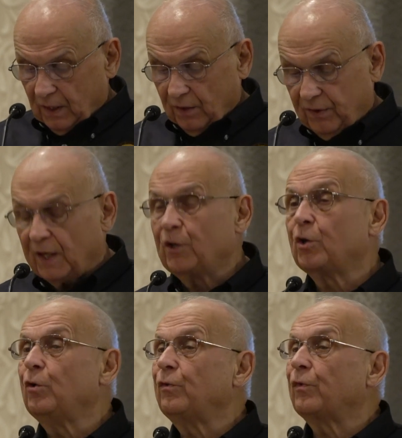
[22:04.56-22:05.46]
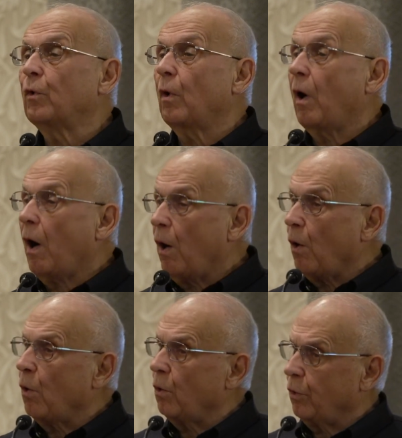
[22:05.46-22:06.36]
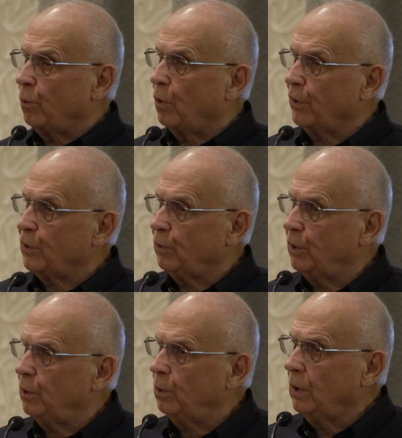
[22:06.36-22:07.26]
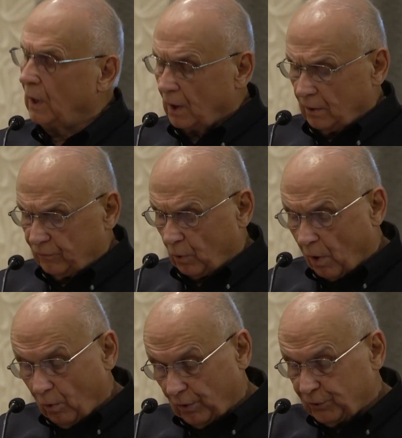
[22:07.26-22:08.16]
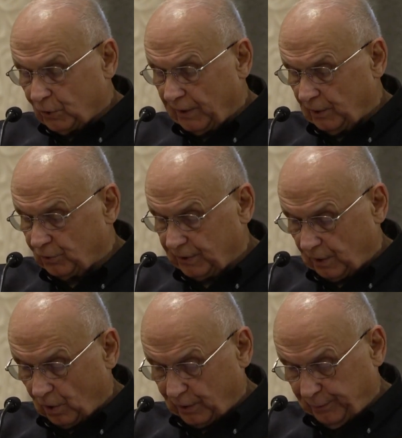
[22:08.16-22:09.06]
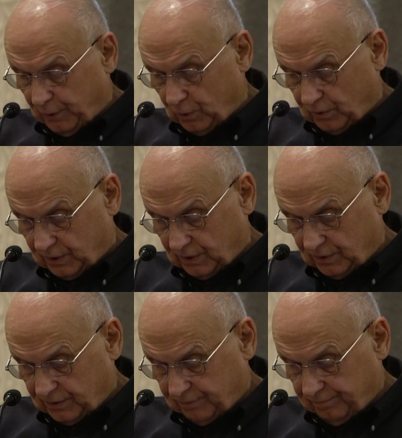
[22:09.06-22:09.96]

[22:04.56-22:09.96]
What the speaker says: Thank you for all the work you do for all the trails in our communities.